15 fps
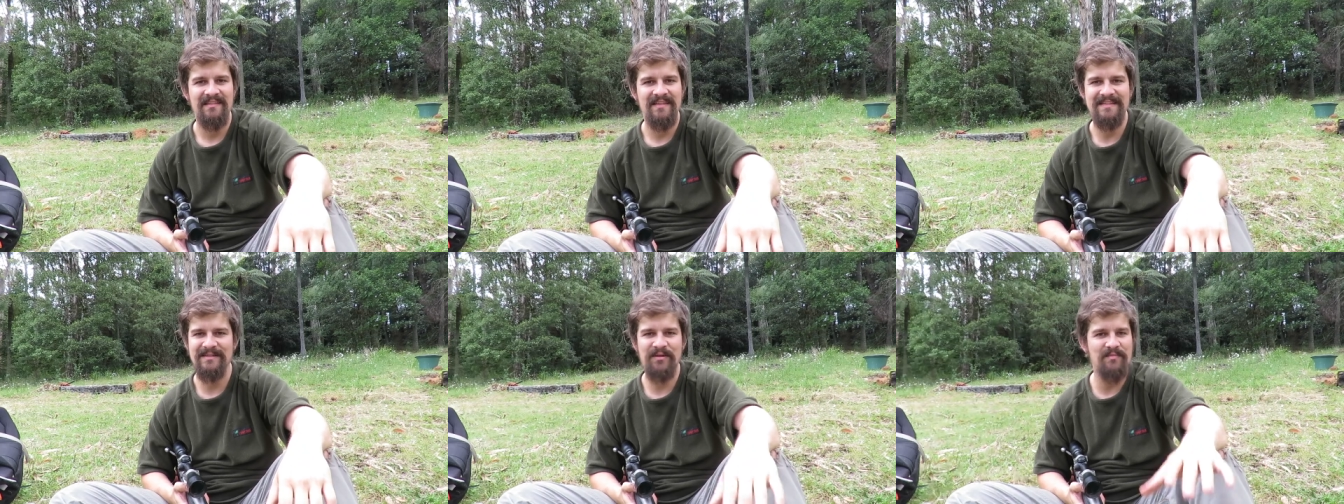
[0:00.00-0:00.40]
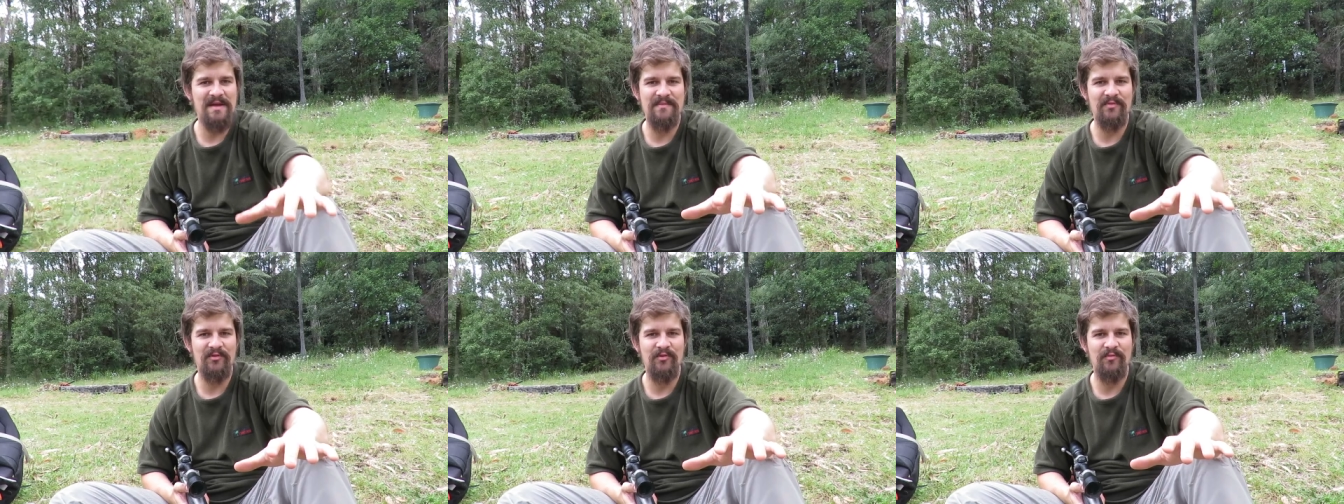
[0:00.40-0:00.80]
there's a lot of
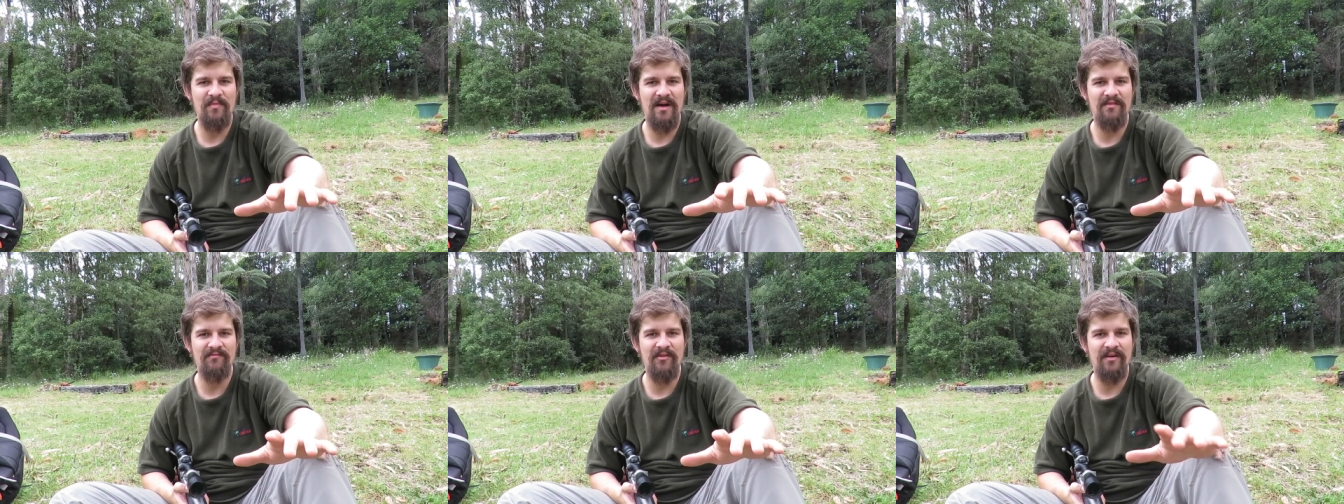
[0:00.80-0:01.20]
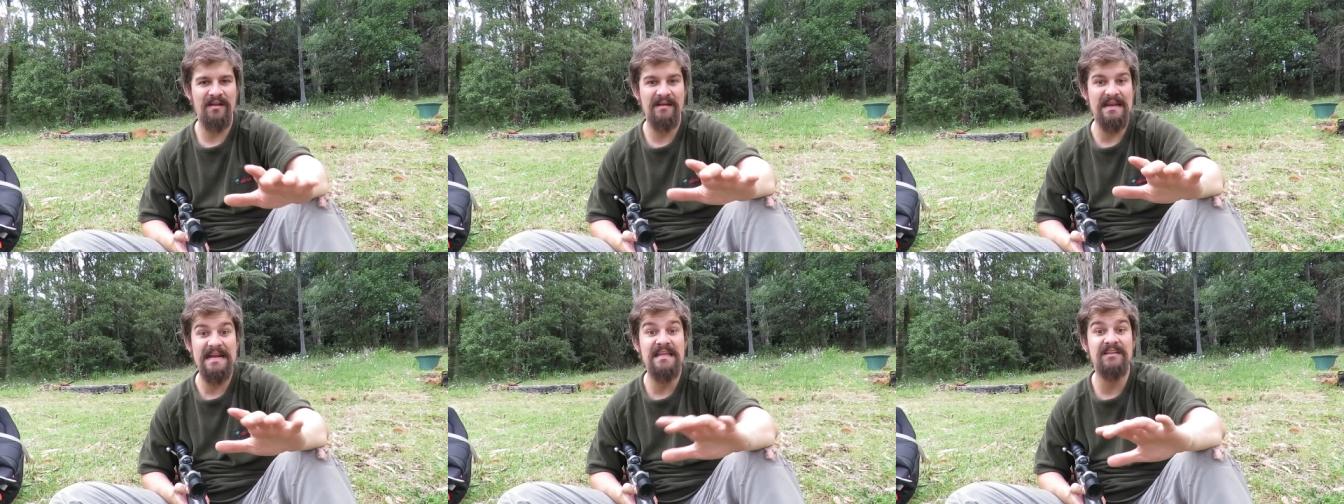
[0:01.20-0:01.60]
people who might have not
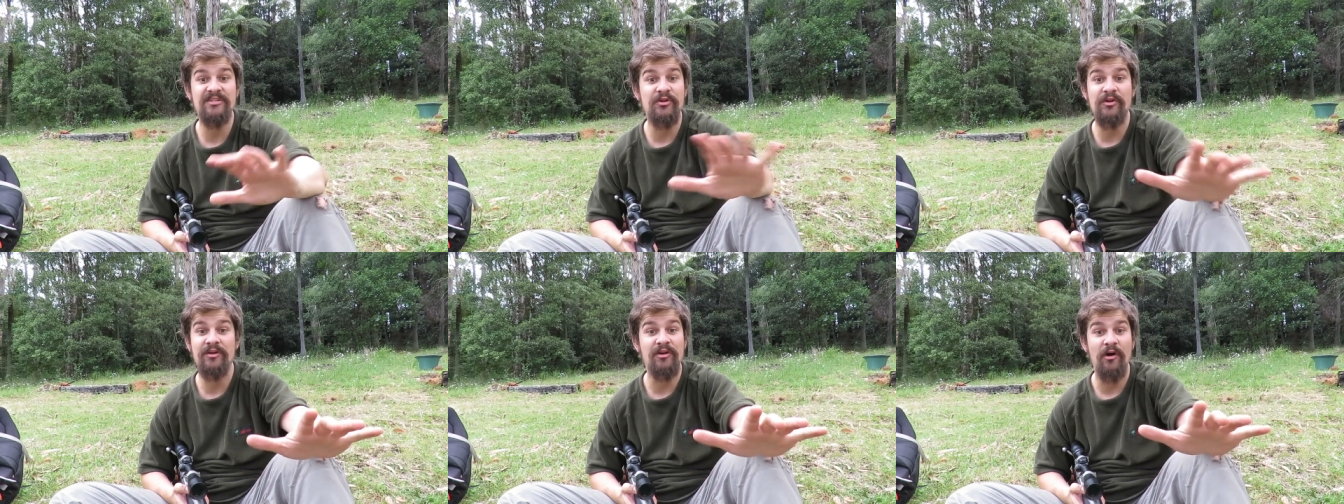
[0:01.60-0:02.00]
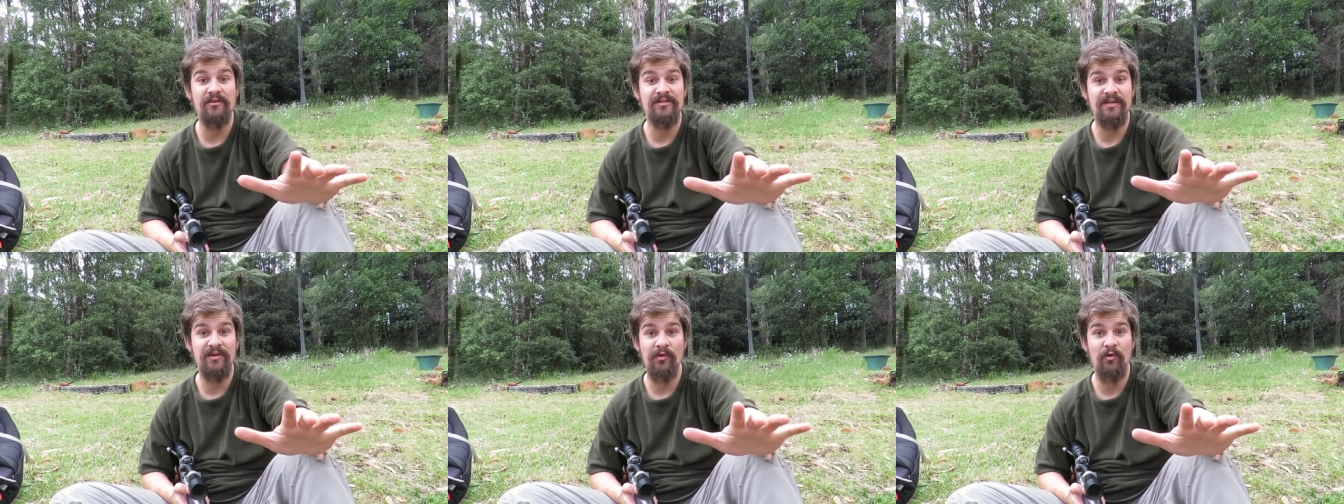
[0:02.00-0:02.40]
had any shooting
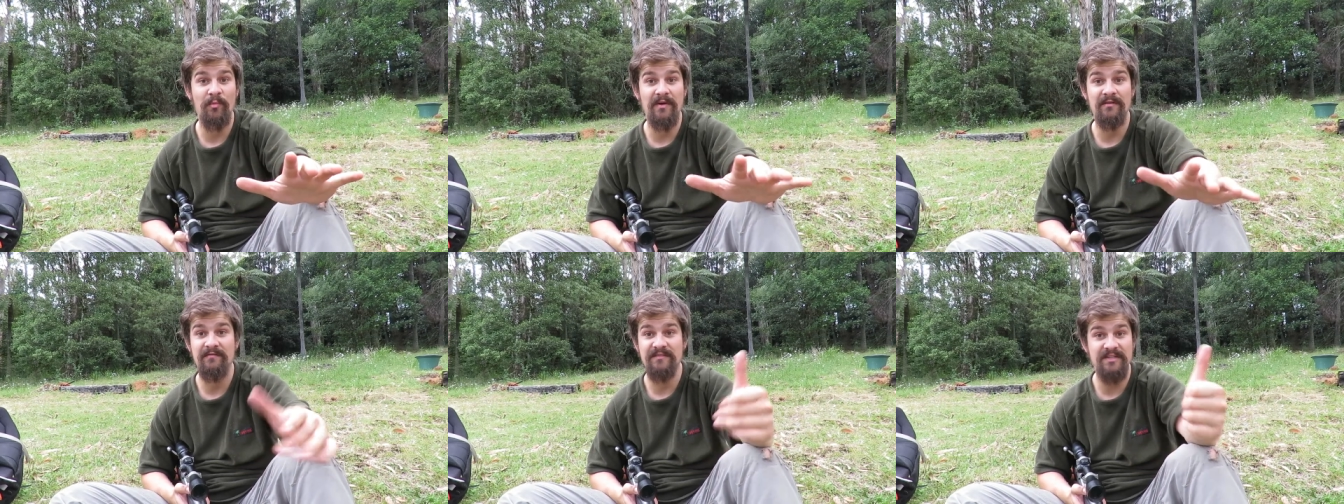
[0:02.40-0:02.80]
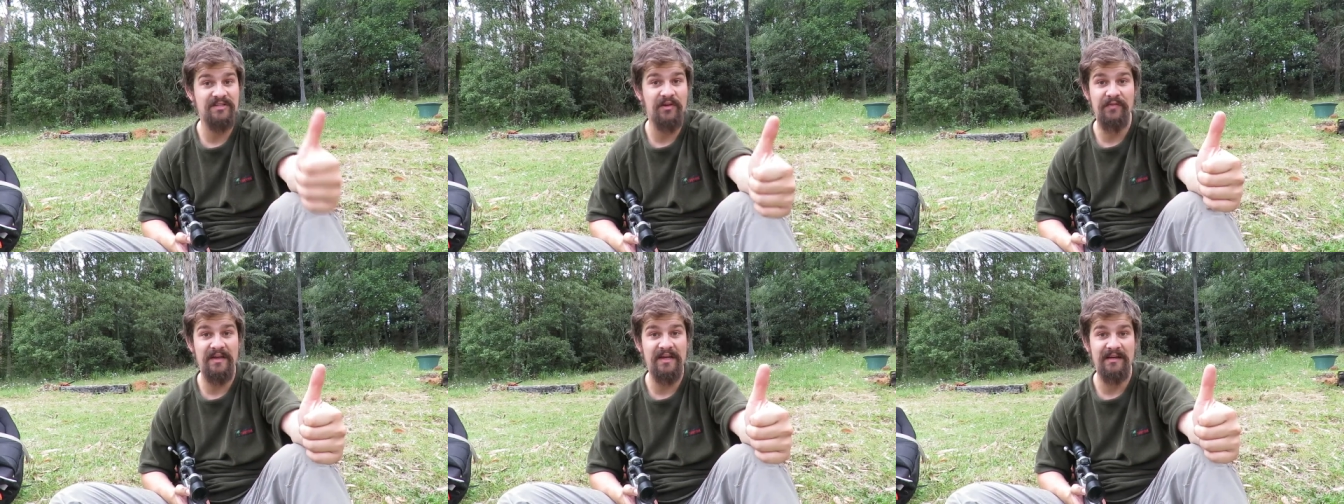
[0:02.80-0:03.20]
coaching at all, but
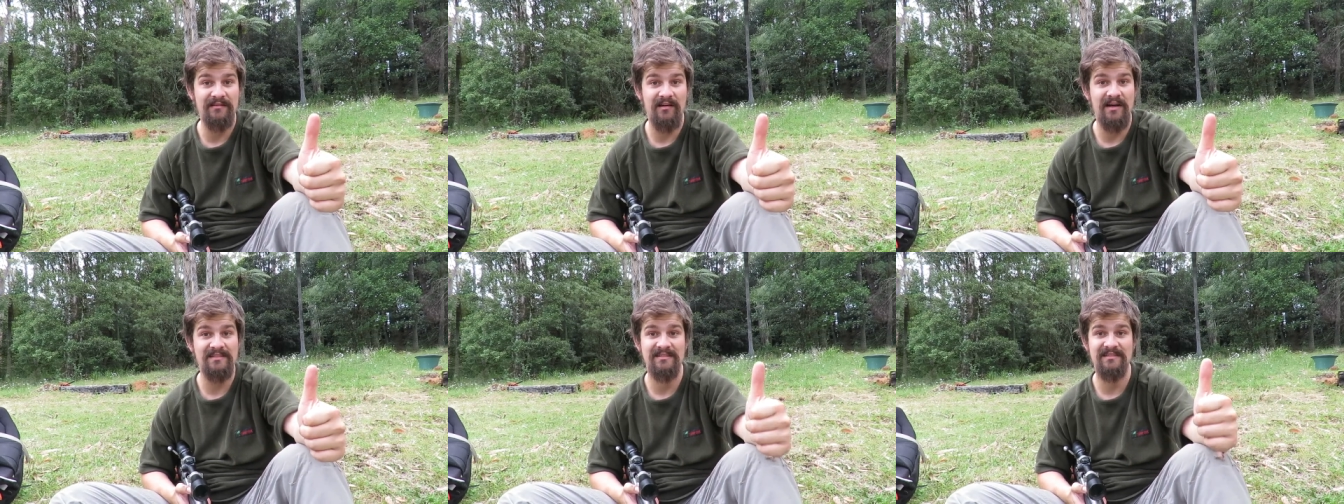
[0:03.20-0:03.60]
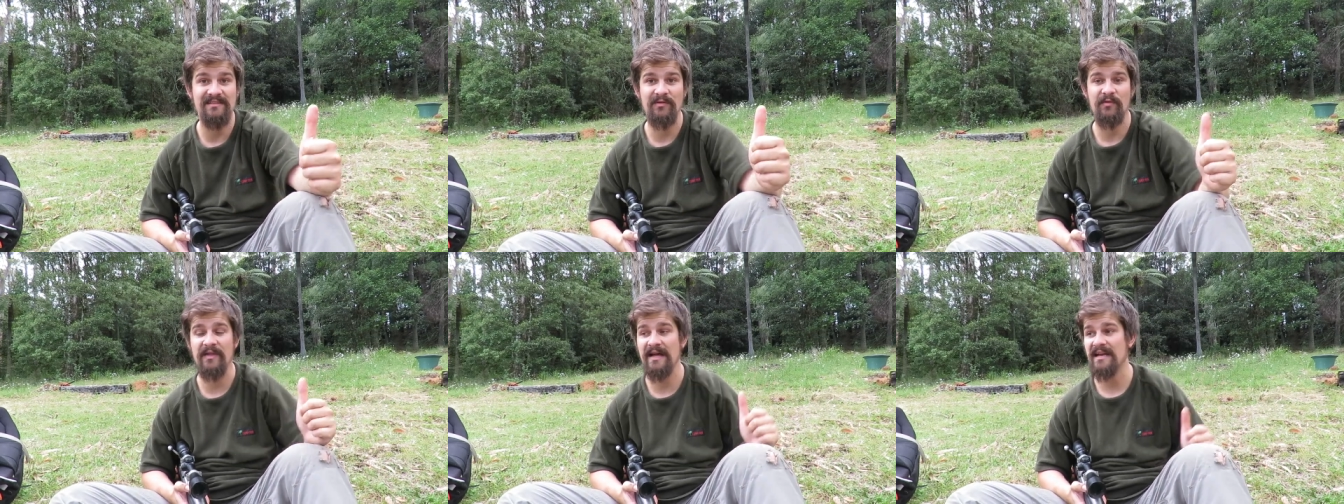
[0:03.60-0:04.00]
just got their gun license
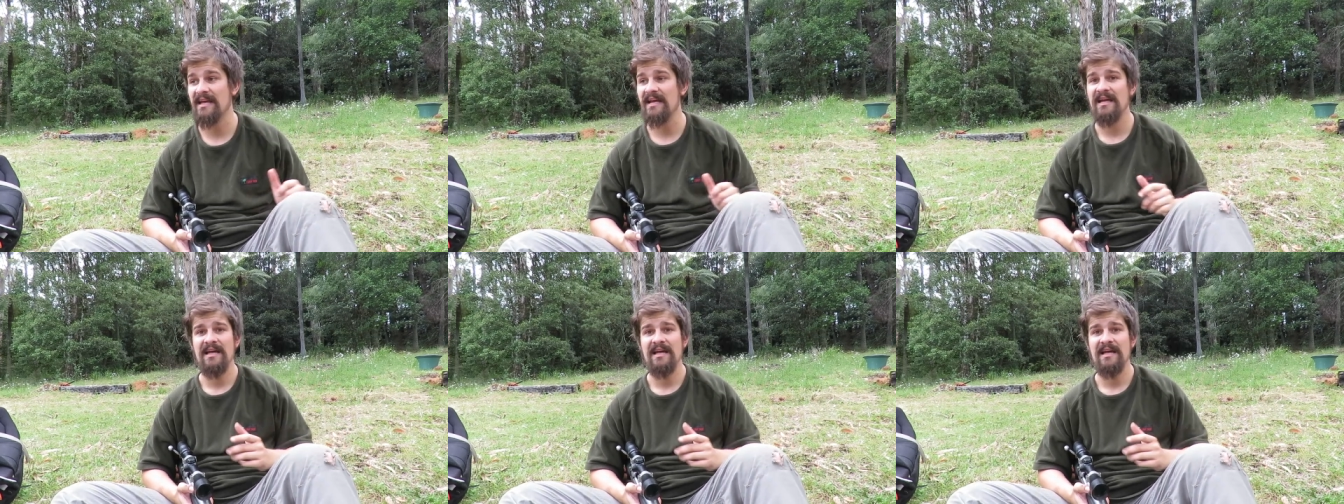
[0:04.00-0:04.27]
and all that.